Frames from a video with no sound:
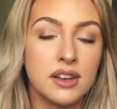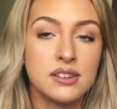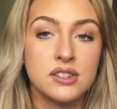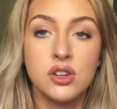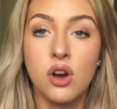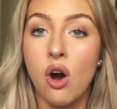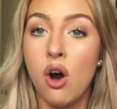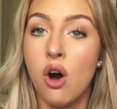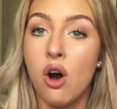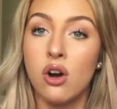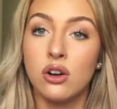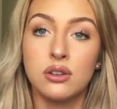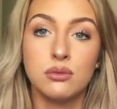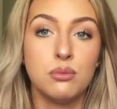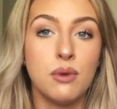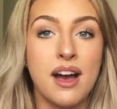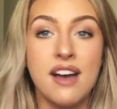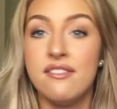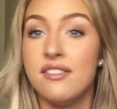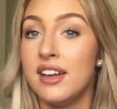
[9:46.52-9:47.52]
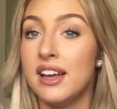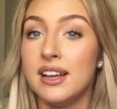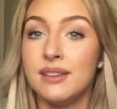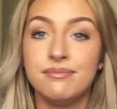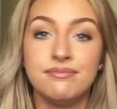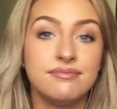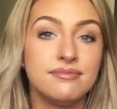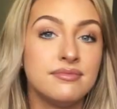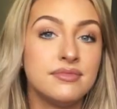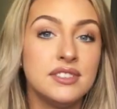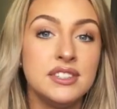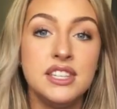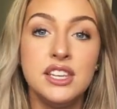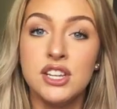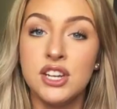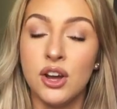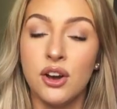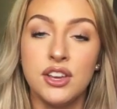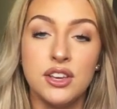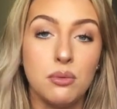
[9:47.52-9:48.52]
talk, whatever, you
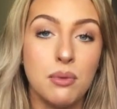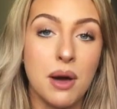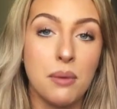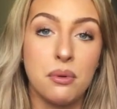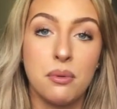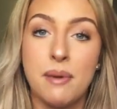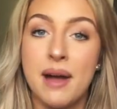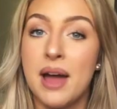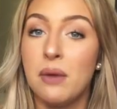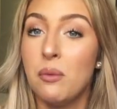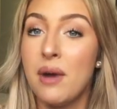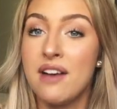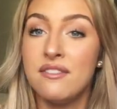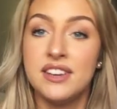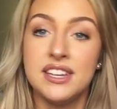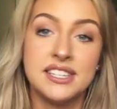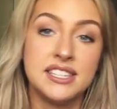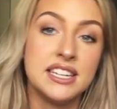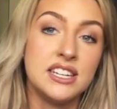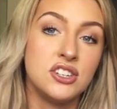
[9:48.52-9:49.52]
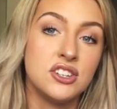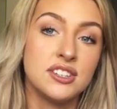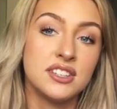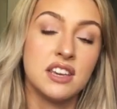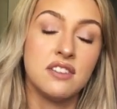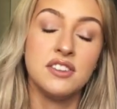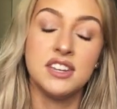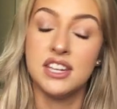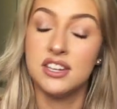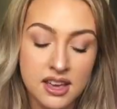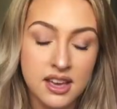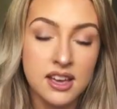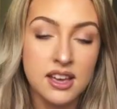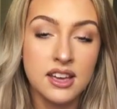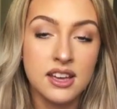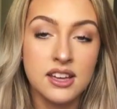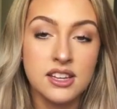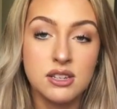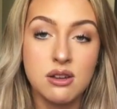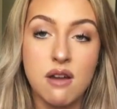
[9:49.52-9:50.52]
know, you're well prepared, whatever your teacher's giving you,
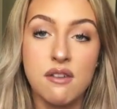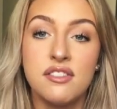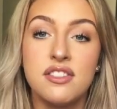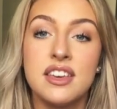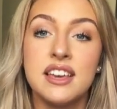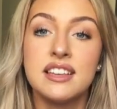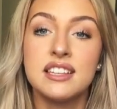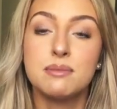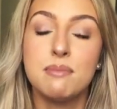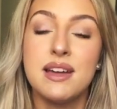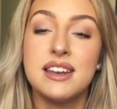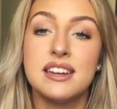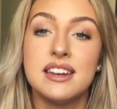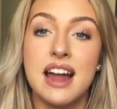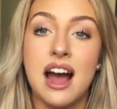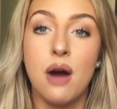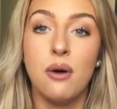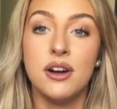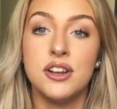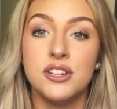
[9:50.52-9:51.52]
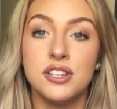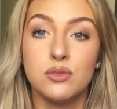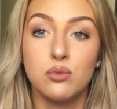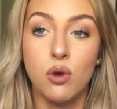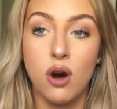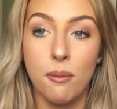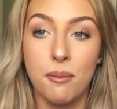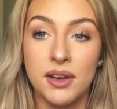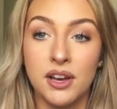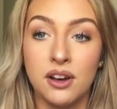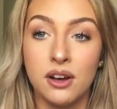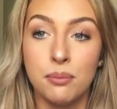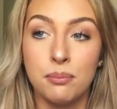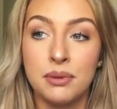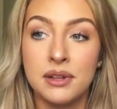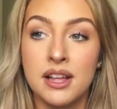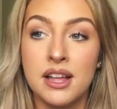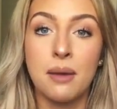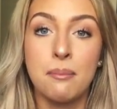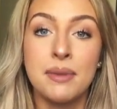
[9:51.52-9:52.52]
do everything, spend an hour just warming up,
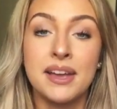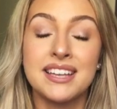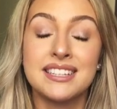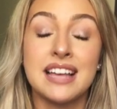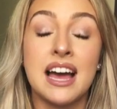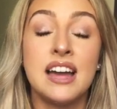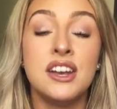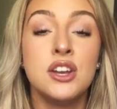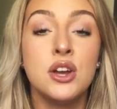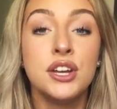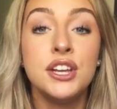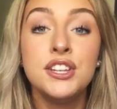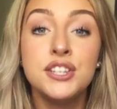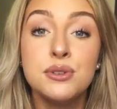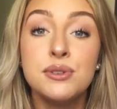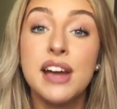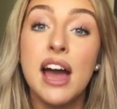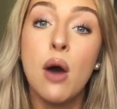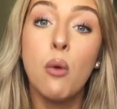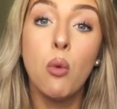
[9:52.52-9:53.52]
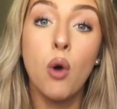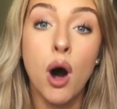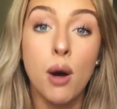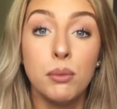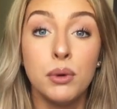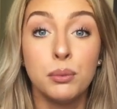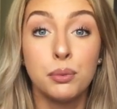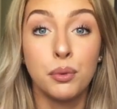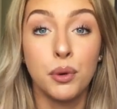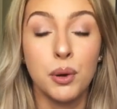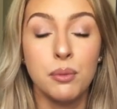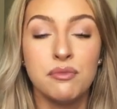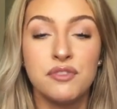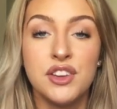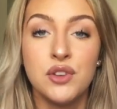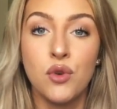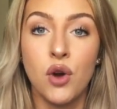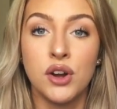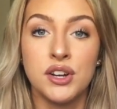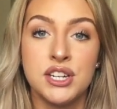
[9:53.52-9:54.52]
because I know you do get a warm-up room for
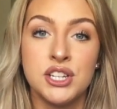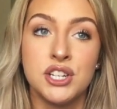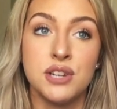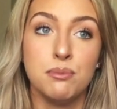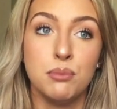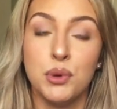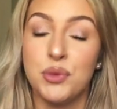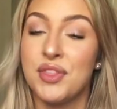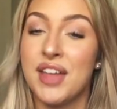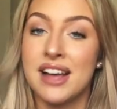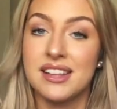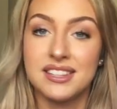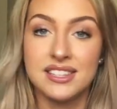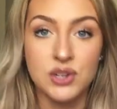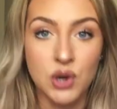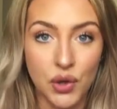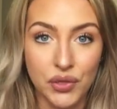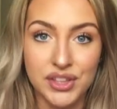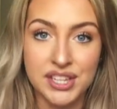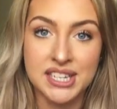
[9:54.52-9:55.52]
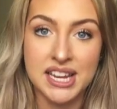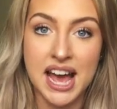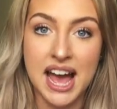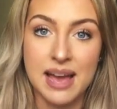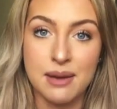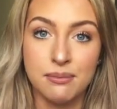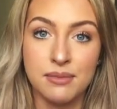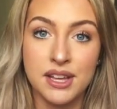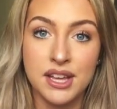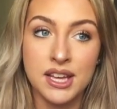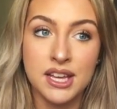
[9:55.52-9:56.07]
your audition, but that's not the time